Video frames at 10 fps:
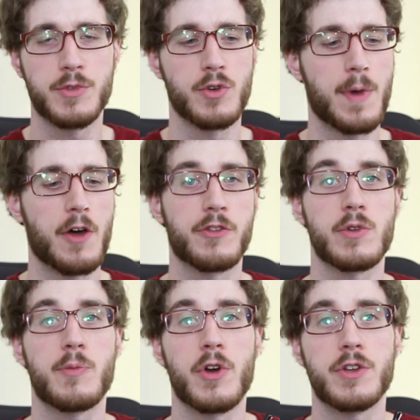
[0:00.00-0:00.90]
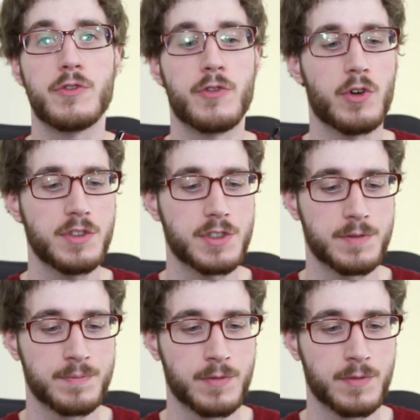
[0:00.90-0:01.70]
to about 3.2 volts.